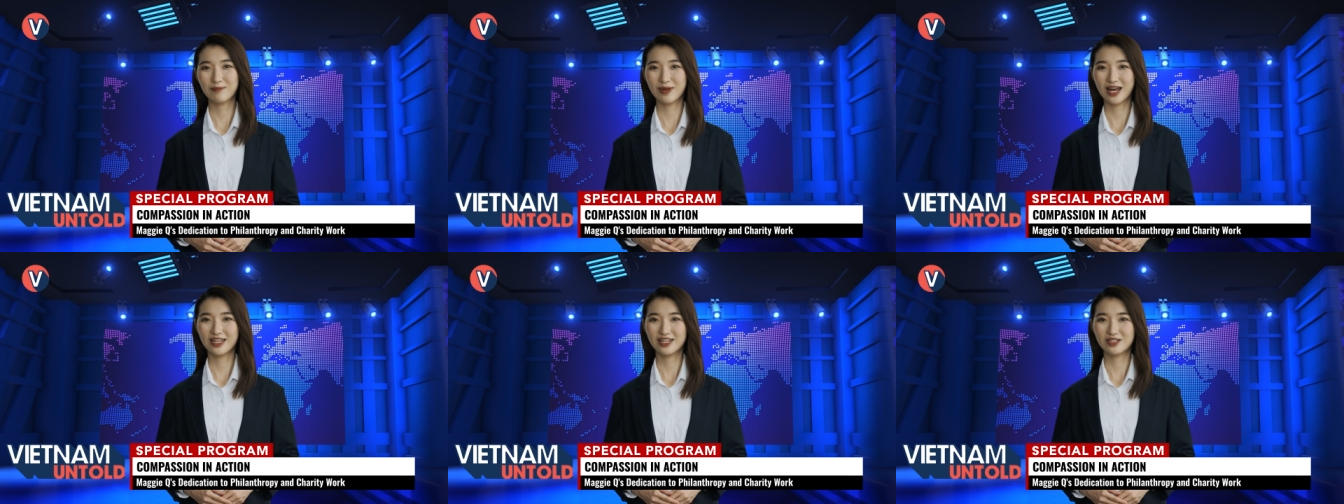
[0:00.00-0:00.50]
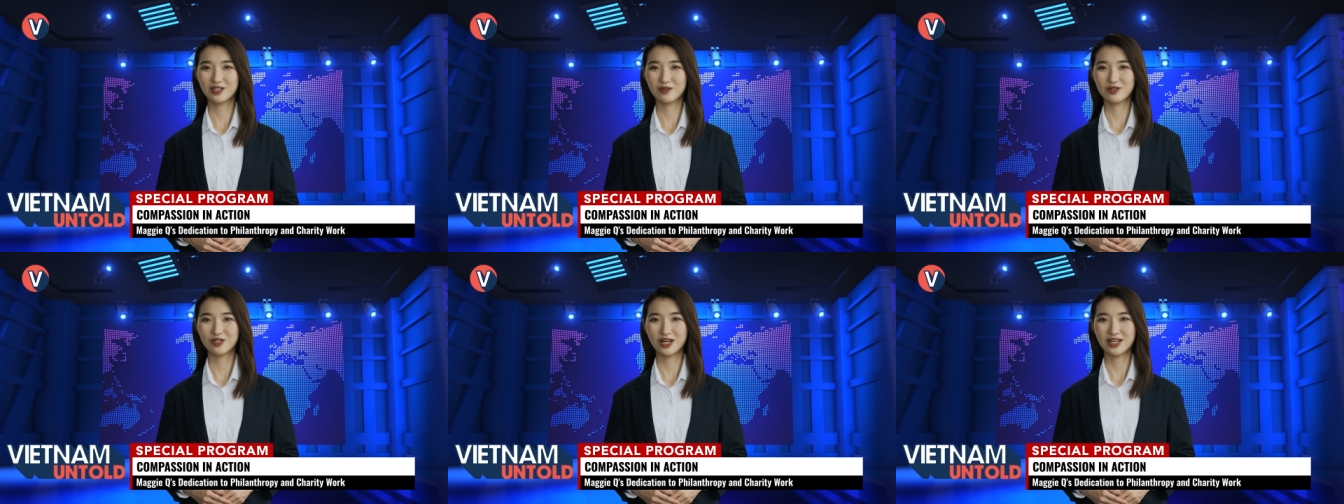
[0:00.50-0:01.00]
Maggie Q
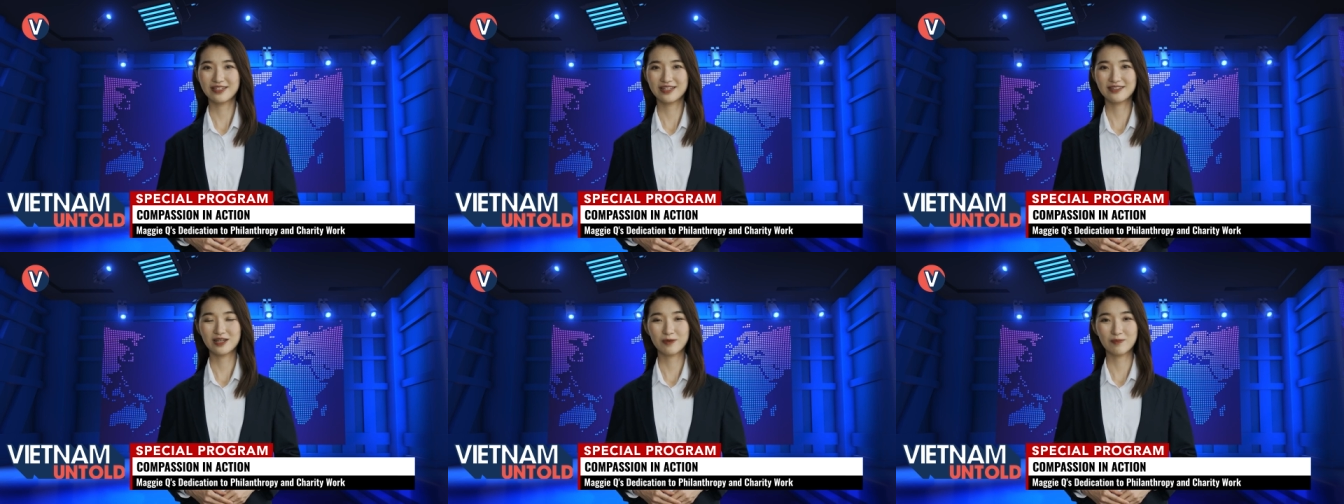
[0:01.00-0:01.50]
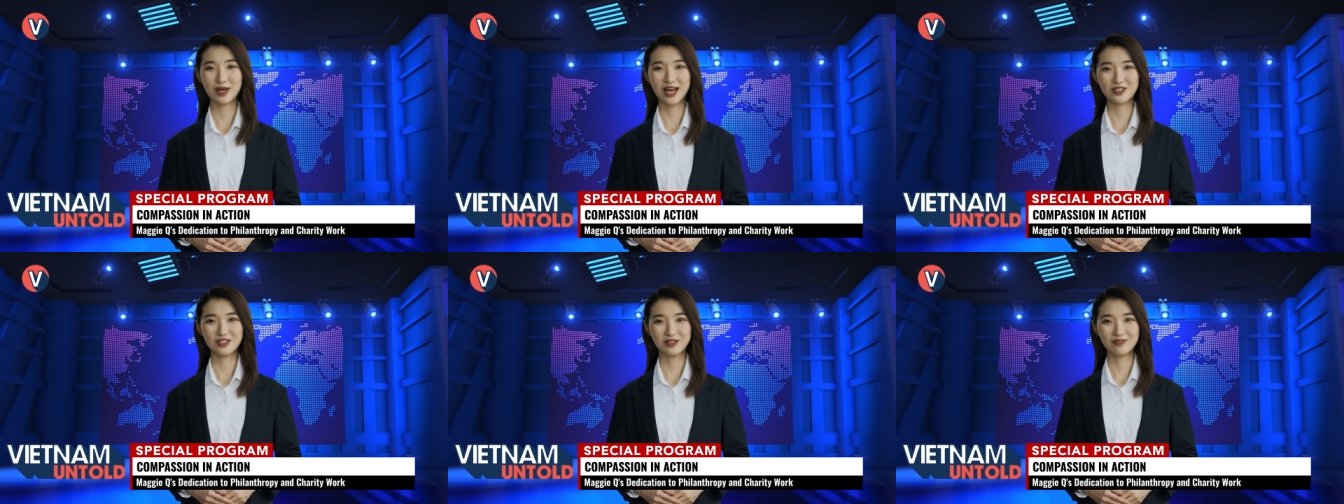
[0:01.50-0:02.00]
shines as a
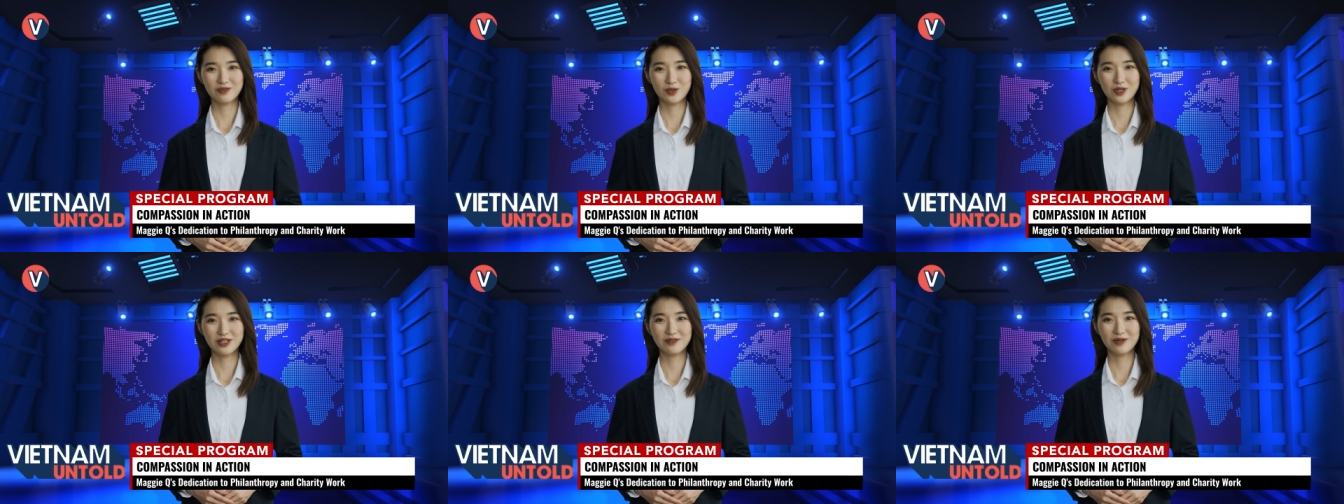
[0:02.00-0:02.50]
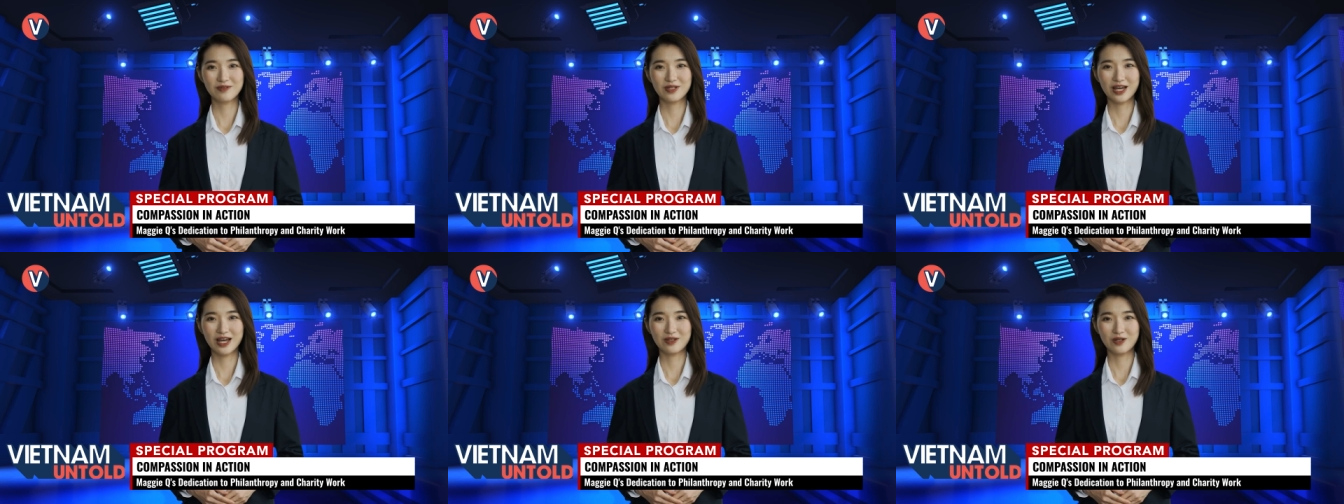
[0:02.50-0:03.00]
compassionate force for
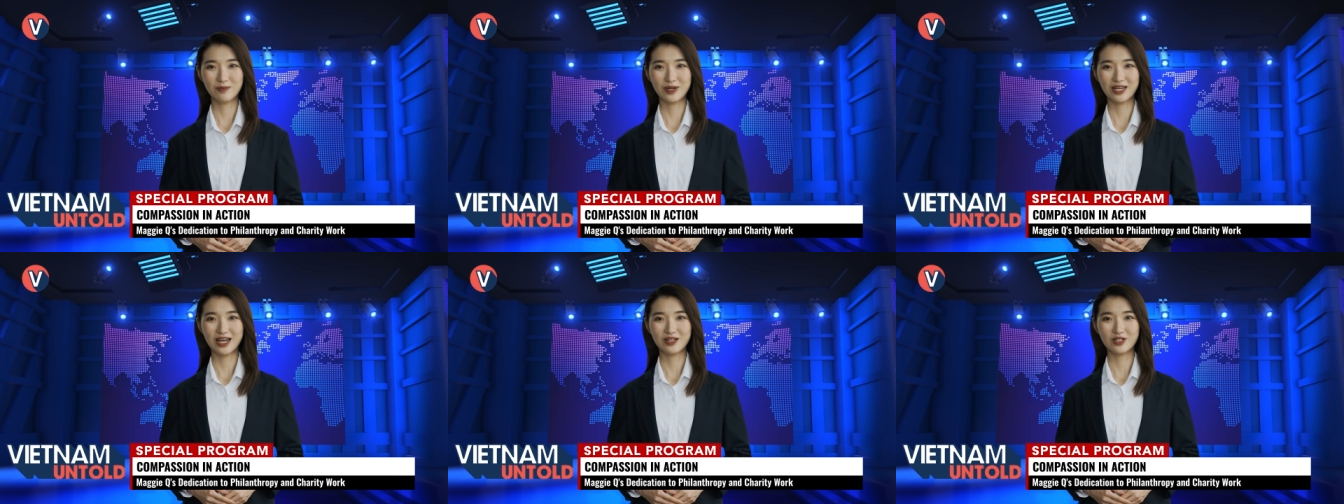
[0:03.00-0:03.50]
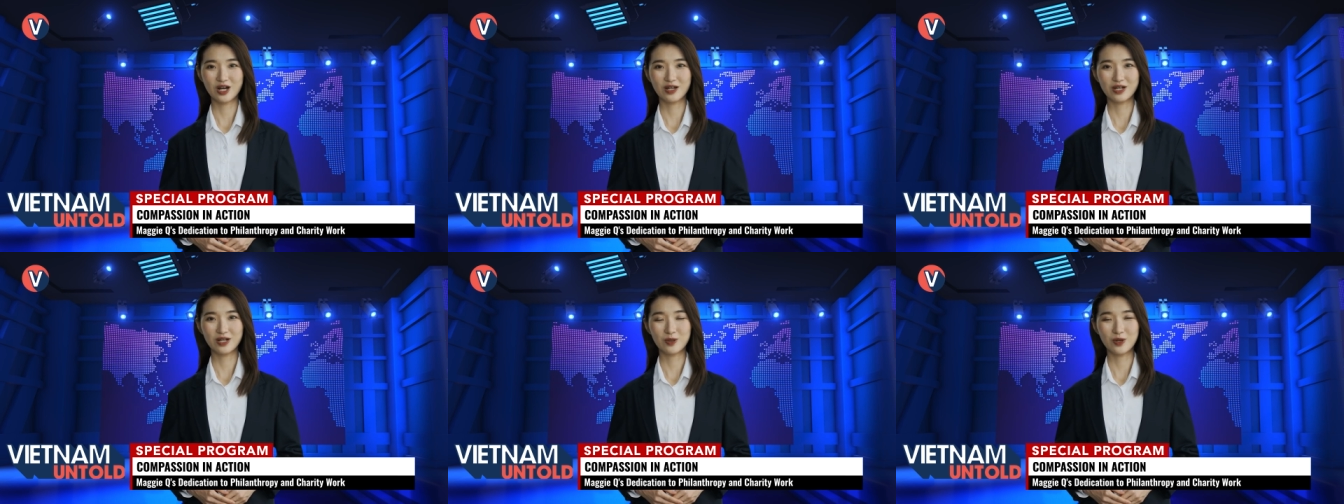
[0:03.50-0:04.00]
philanthropy and
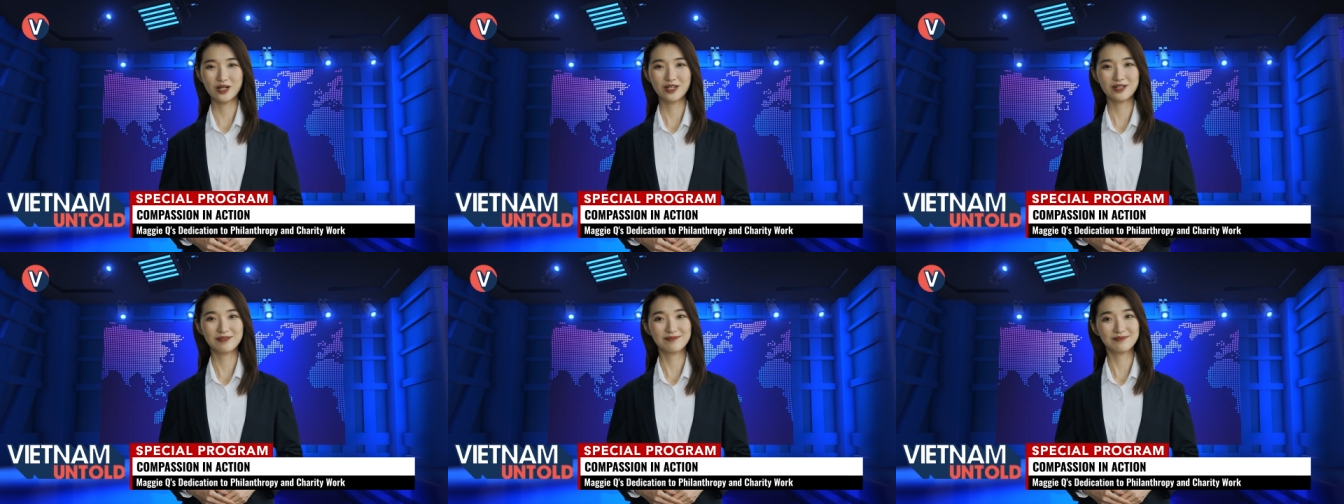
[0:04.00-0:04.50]
charity work.